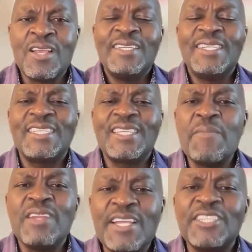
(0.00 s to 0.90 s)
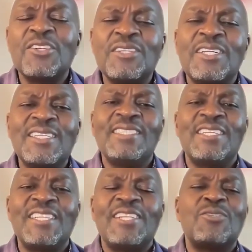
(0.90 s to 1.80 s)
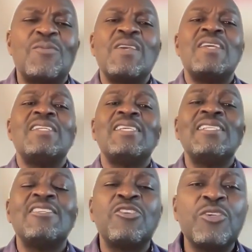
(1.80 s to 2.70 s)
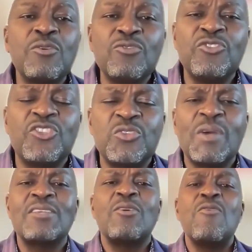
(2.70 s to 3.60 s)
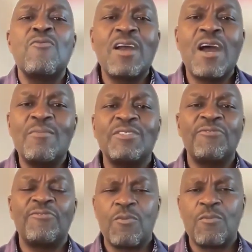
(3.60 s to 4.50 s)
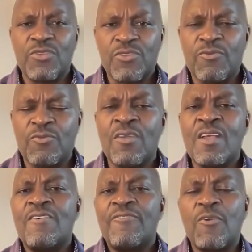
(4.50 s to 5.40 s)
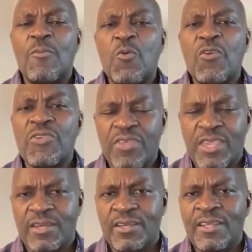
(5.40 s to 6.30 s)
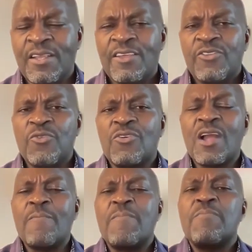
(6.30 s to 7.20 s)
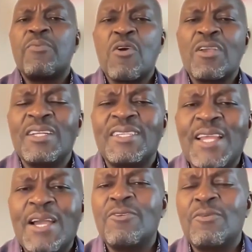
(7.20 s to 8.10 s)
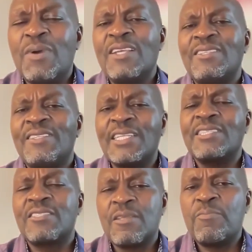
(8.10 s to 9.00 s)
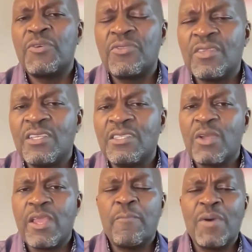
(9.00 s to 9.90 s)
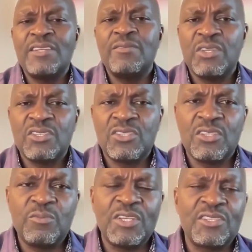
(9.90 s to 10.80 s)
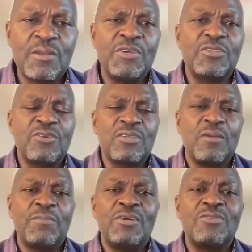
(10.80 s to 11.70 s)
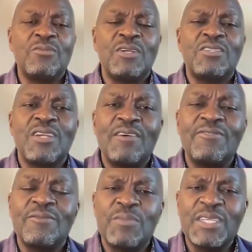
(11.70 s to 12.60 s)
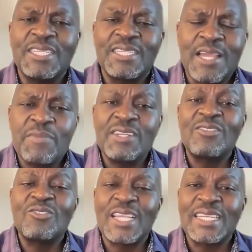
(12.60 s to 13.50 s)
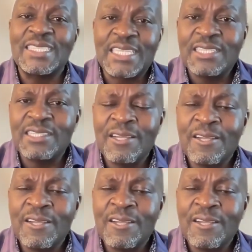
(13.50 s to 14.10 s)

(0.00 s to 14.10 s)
Determination, ladies and gentlemen, is huge, but all comes from you, from within. You can be broken down by just simple things, by a bad message, by somebody talking about you, but you have to be determined to succeed,